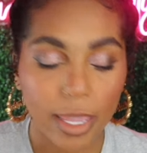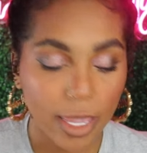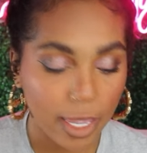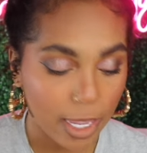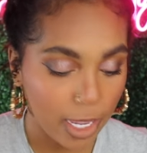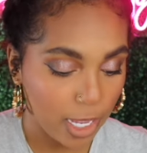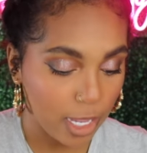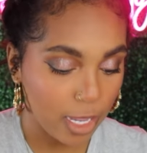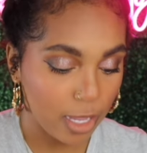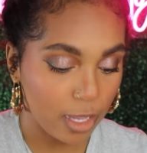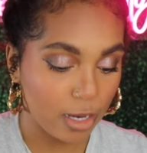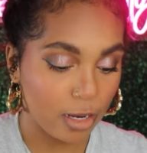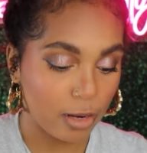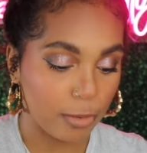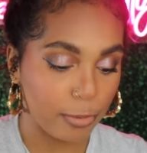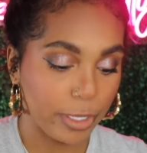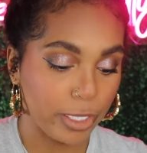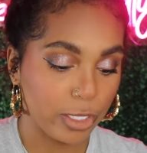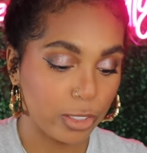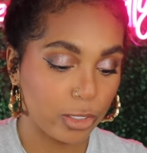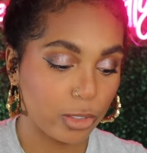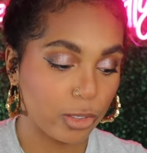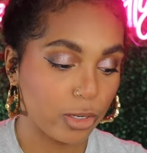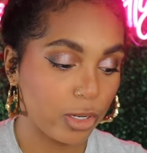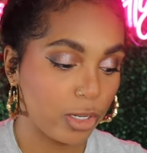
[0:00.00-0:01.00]
and
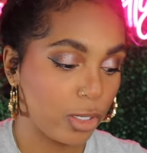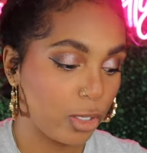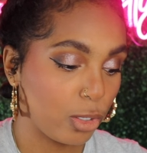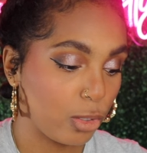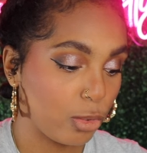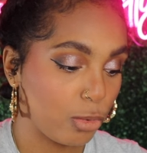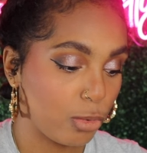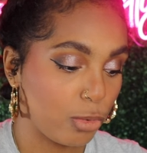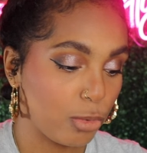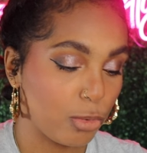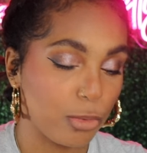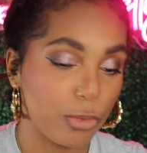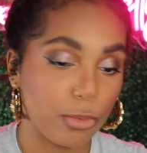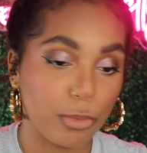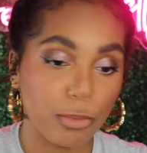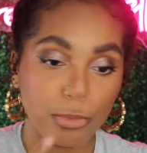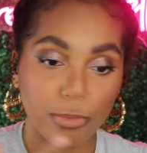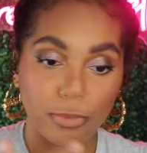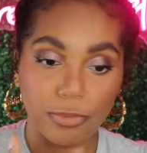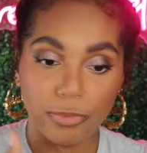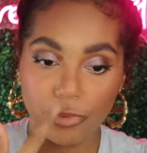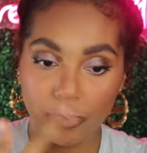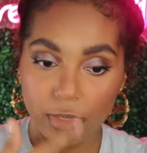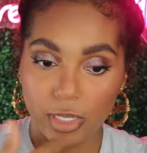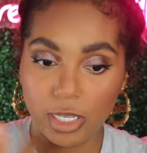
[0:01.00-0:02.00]
make sure you
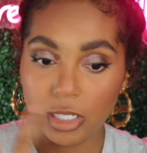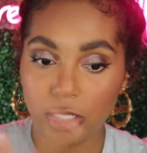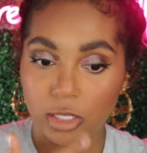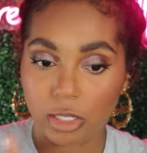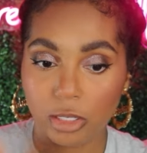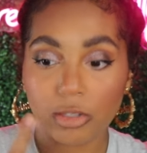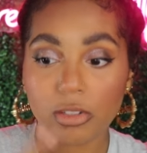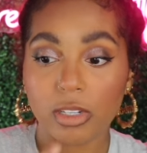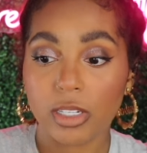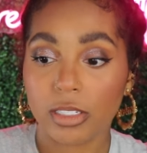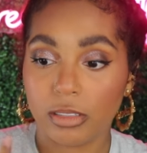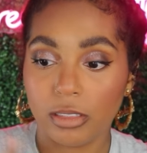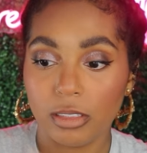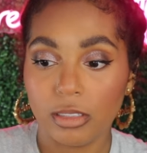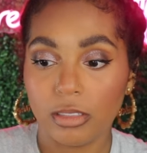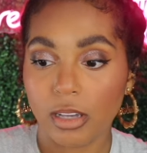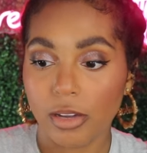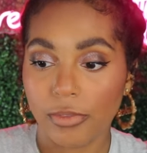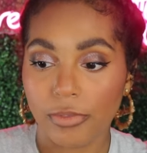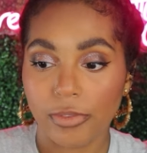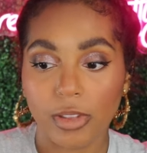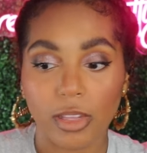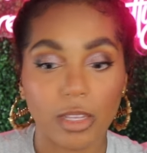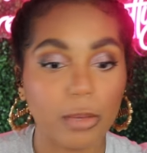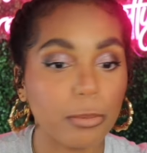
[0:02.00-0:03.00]
get the crusties
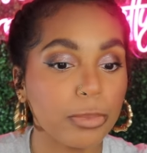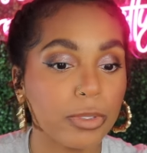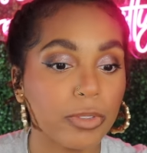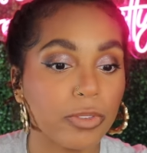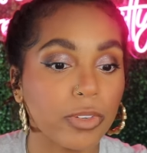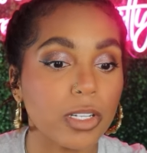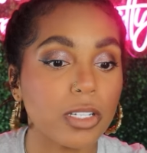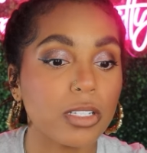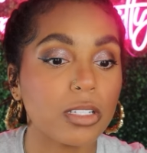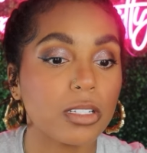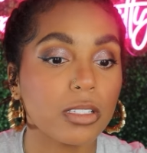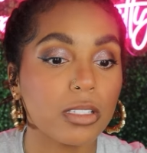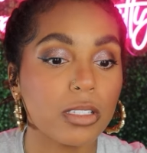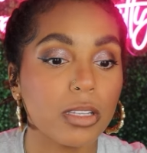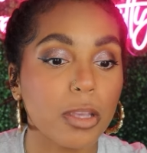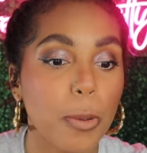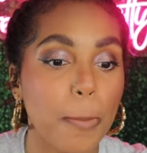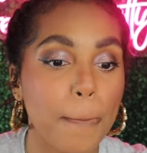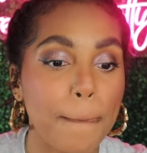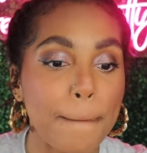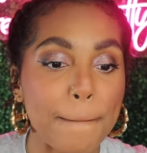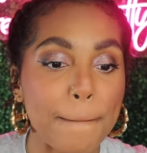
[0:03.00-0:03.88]
off your lips first.